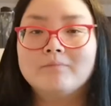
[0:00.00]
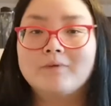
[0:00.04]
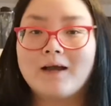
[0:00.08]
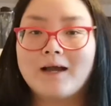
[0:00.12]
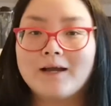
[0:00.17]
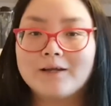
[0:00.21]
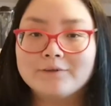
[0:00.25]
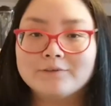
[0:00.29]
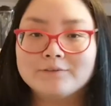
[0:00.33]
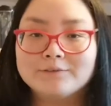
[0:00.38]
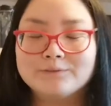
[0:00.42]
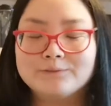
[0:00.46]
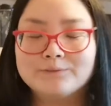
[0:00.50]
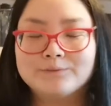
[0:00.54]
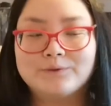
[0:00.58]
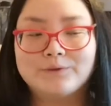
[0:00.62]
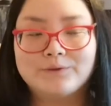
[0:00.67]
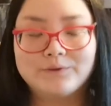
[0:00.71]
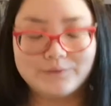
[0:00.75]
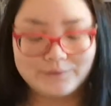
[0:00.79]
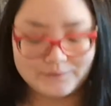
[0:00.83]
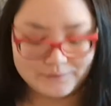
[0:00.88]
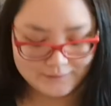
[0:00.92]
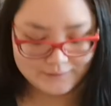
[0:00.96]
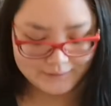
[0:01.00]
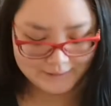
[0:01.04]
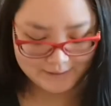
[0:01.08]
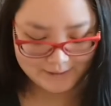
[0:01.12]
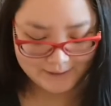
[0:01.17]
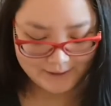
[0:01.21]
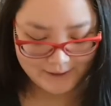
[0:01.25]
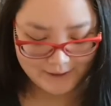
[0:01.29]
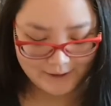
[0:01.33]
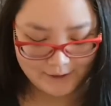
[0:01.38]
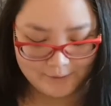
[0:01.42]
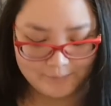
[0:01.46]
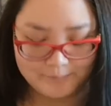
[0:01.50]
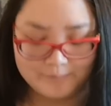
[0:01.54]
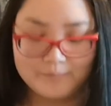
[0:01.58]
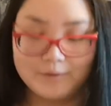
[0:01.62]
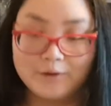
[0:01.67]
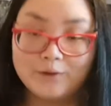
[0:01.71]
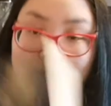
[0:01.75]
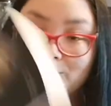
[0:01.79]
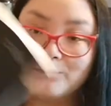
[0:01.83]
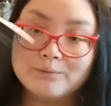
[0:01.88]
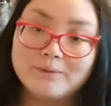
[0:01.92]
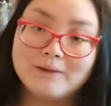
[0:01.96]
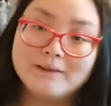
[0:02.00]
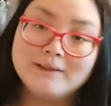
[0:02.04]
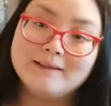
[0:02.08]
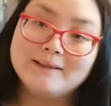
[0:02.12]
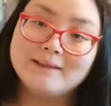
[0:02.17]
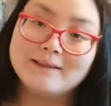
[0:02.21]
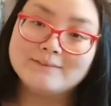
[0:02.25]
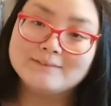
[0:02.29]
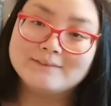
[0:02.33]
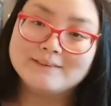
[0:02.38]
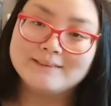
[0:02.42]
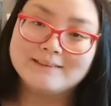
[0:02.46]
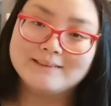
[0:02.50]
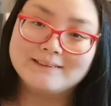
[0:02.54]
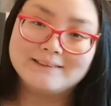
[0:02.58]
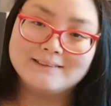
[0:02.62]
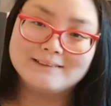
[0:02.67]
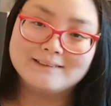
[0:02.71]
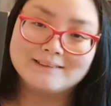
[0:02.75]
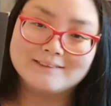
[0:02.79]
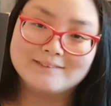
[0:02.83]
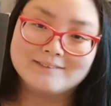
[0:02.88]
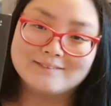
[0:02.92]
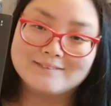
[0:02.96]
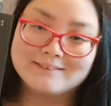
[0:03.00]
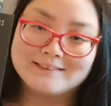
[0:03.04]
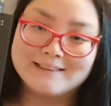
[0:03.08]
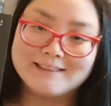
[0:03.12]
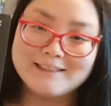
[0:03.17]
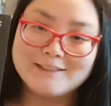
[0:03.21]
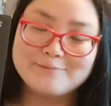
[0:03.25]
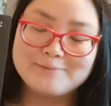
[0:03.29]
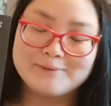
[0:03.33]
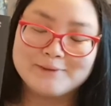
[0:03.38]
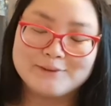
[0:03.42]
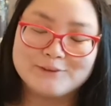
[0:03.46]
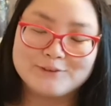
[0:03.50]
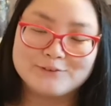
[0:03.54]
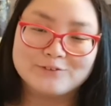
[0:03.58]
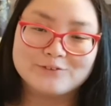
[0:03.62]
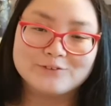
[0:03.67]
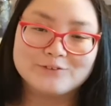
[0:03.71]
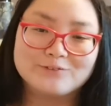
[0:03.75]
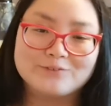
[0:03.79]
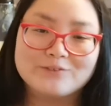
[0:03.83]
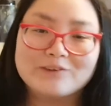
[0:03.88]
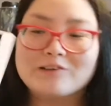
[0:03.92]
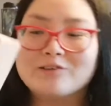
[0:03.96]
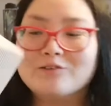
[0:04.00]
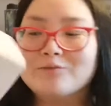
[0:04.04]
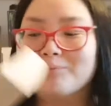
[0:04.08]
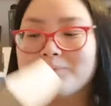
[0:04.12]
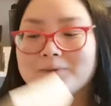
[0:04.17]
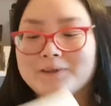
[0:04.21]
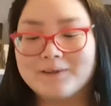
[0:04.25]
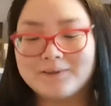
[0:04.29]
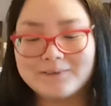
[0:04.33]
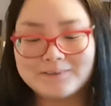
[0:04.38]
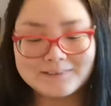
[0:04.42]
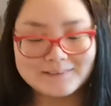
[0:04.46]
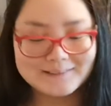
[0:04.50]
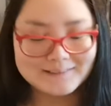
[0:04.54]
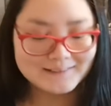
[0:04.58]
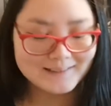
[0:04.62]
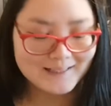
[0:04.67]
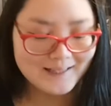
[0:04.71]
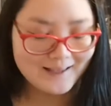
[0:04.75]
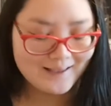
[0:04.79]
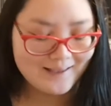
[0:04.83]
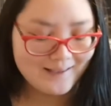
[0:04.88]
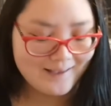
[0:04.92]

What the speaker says: I also got 20,000 Leagues Under the Sea by Jules Verne because,